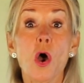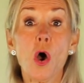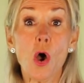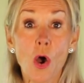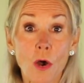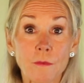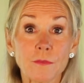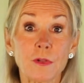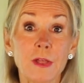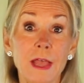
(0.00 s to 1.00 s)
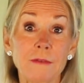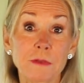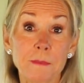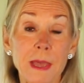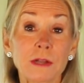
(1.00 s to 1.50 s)
harmful heavy
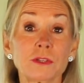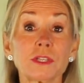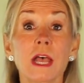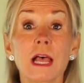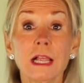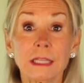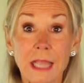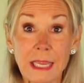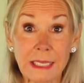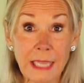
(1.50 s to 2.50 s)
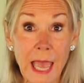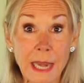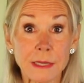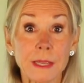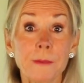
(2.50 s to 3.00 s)
metals like
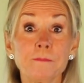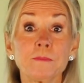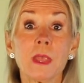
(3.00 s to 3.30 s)
cadmium